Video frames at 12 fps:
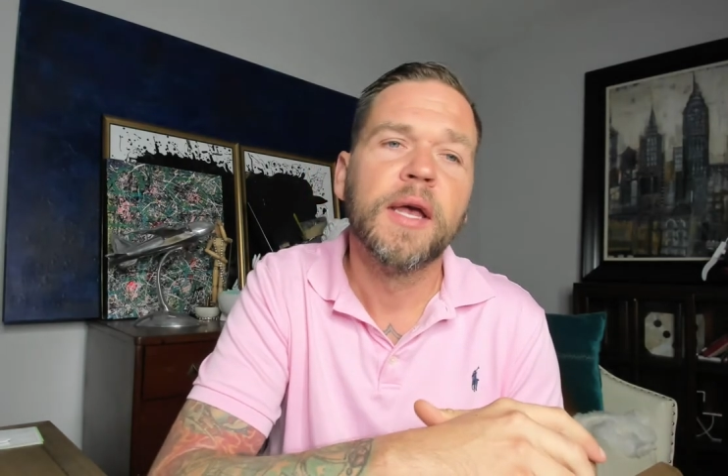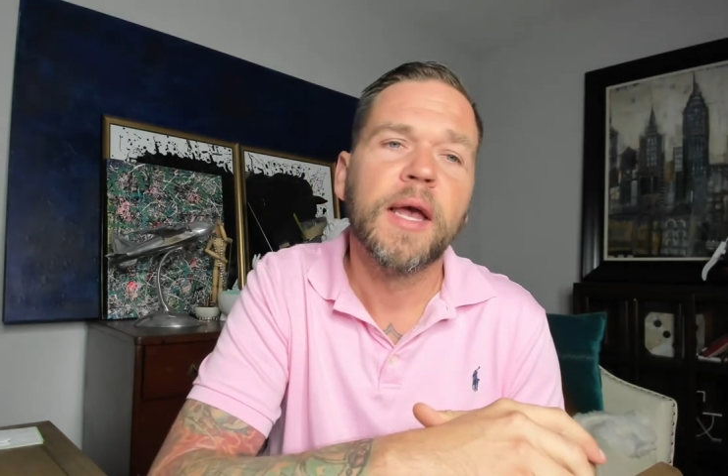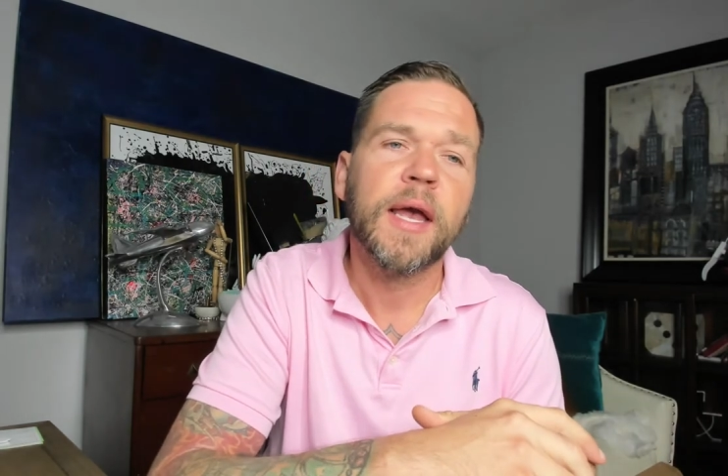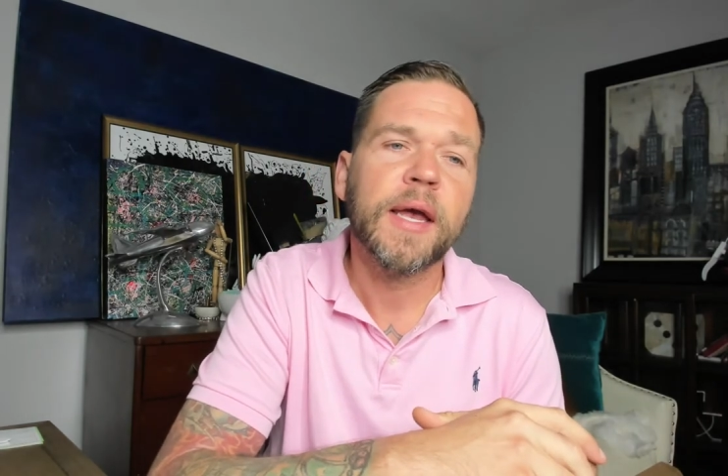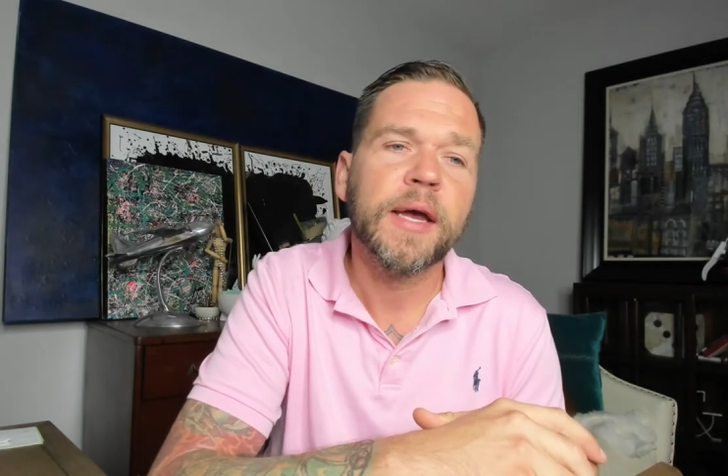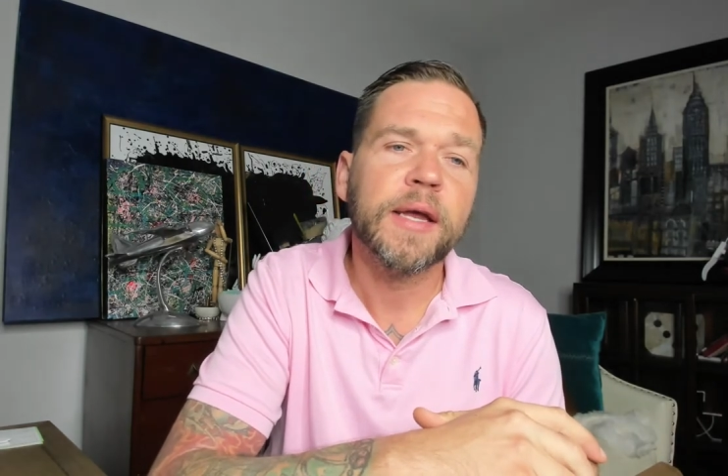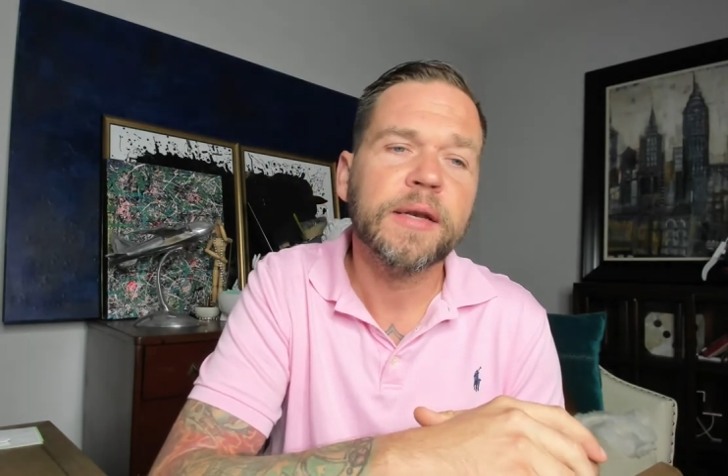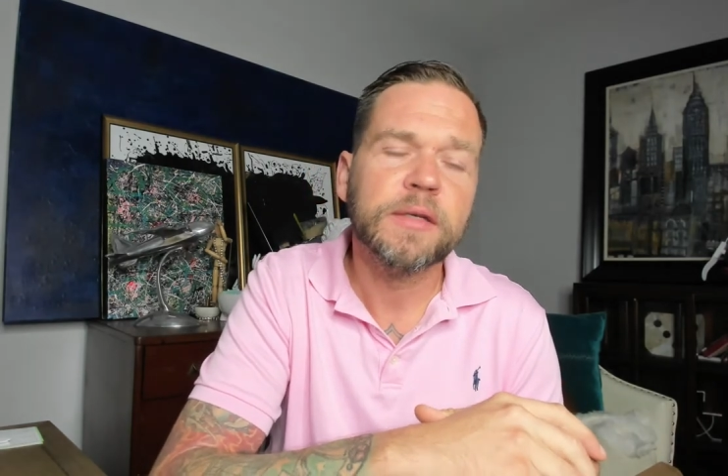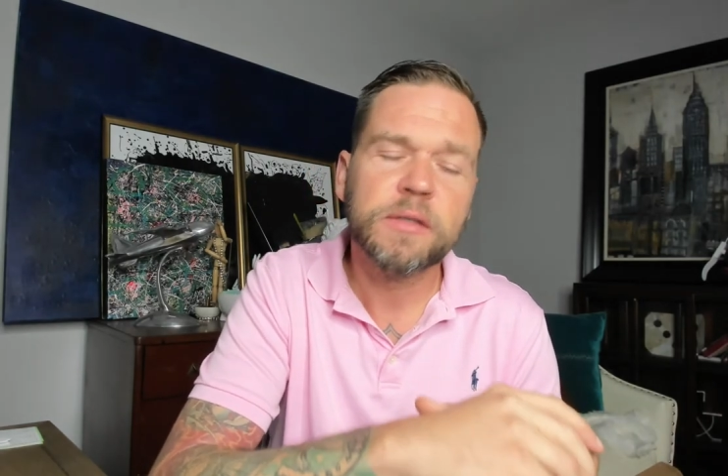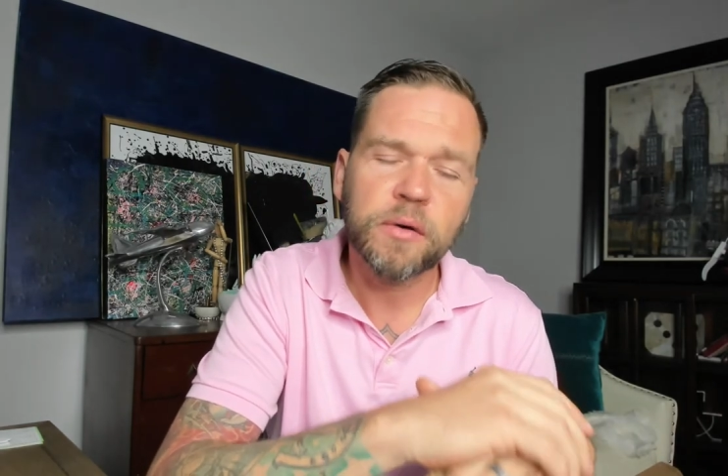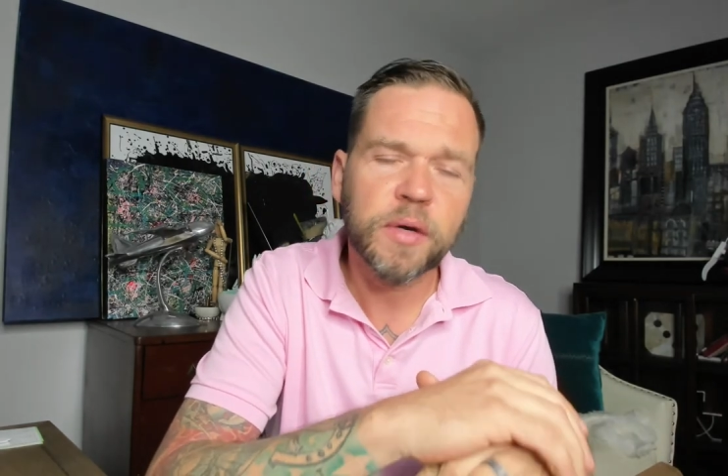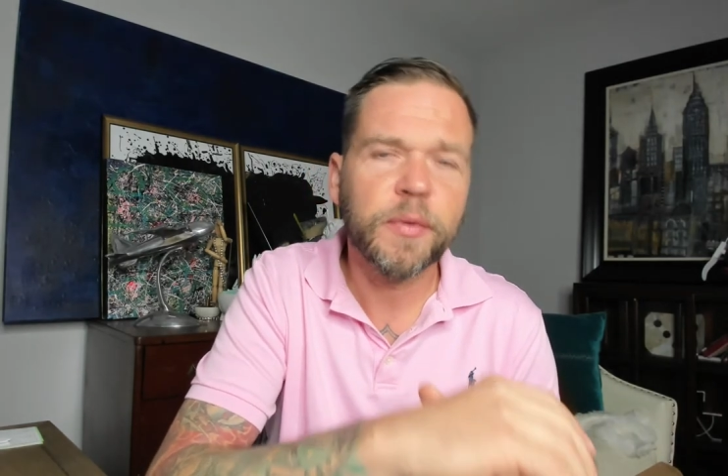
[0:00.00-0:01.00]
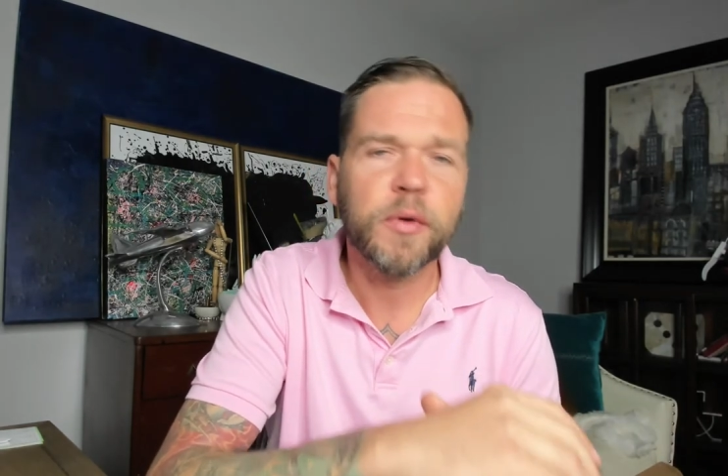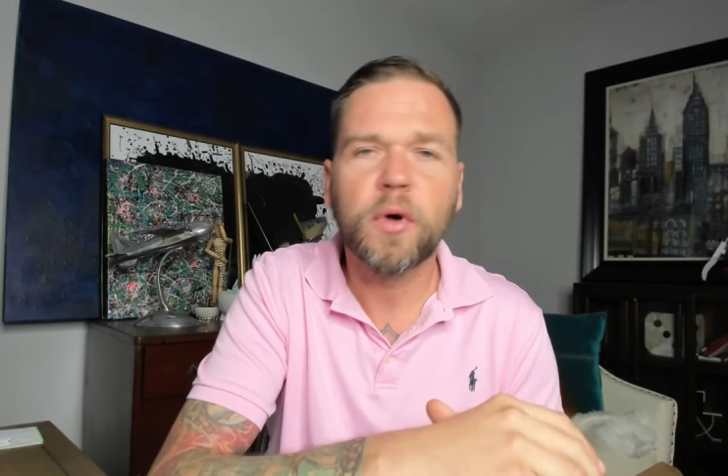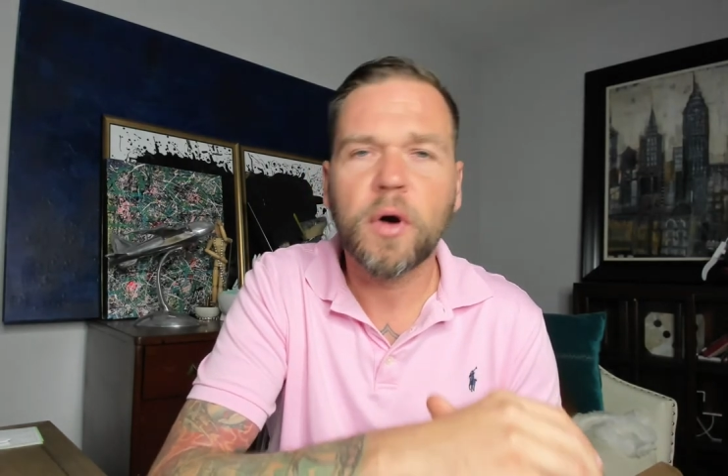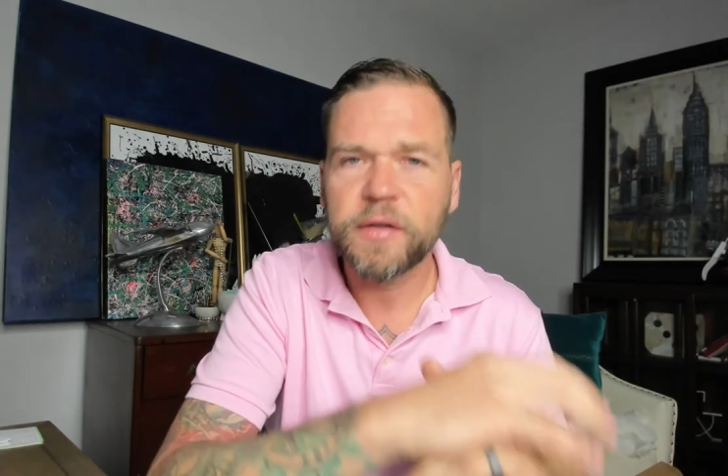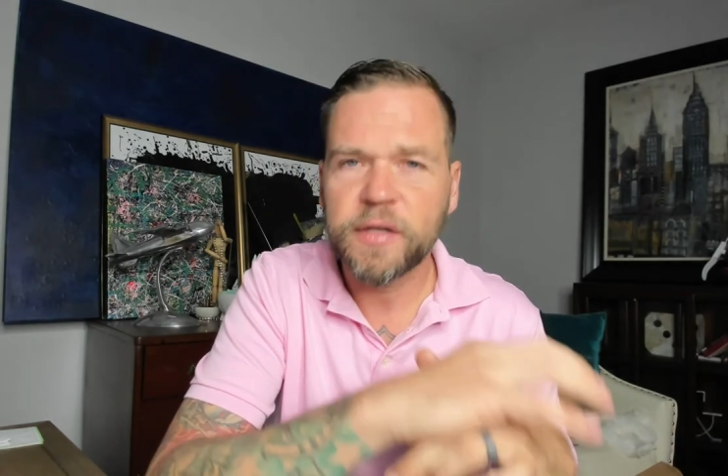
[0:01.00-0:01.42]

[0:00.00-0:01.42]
And don't get me wrong,